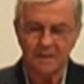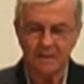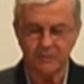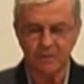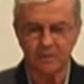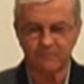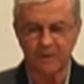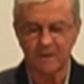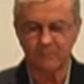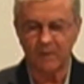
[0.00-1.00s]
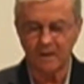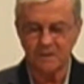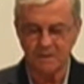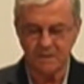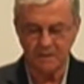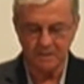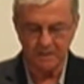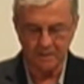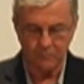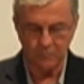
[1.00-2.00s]
There was a good friend of Margie's
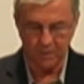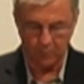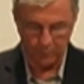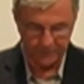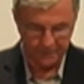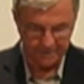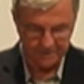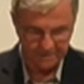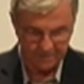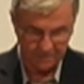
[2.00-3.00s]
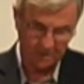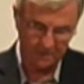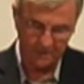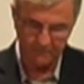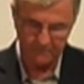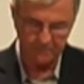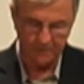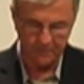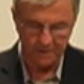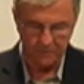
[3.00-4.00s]
that would go with us. She lived
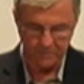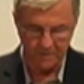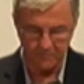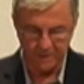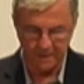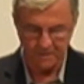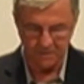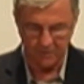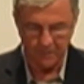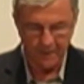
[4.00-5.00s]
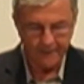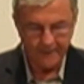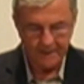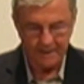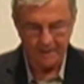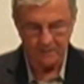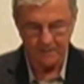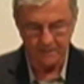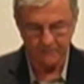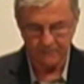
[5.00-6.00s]
fairly close in Modesto.
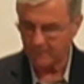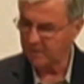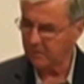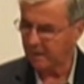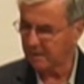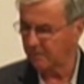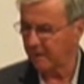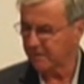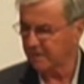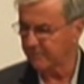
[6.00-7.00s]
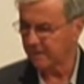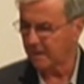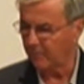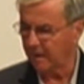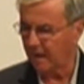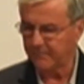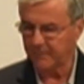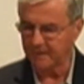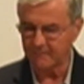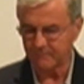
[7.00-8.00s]
And if I'd be talking to her about something coming up
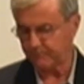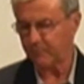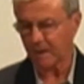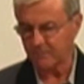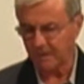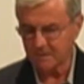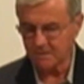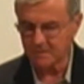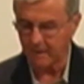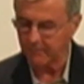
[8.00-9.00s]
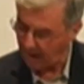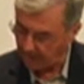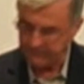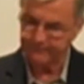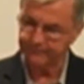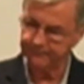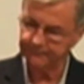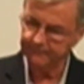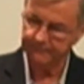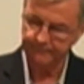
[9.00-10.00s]
and bugging me, she'd say, Bob,
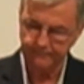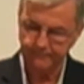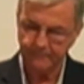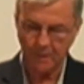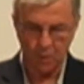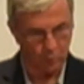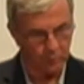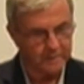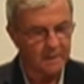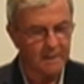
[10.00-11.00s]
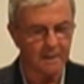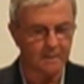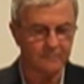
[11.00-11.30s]
golden key it.